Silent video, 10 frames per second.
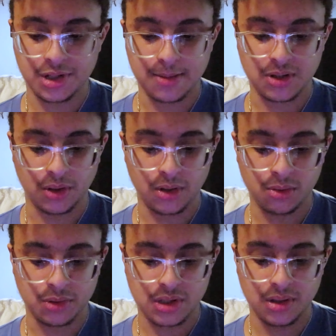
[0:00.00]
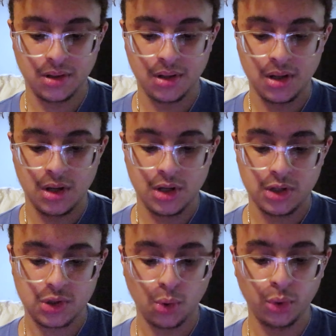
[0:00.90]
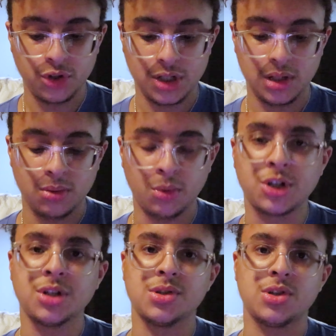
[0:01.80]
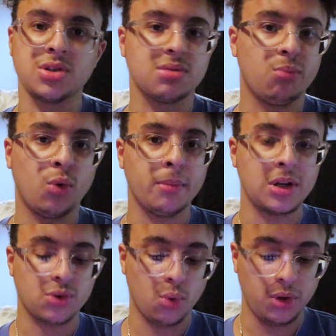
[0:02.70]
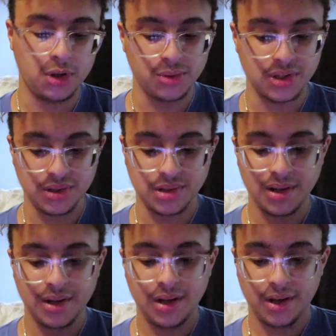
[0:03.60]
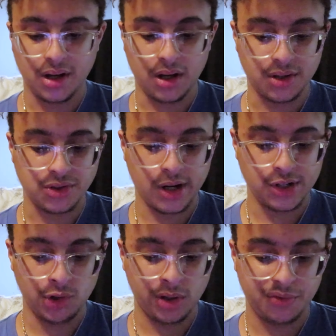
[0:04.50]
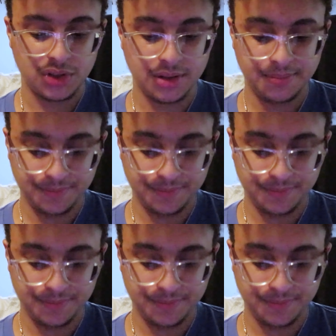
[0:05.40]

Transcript: Samsung Notes, Schoology, which is just what my school uses, Scratch-Offs,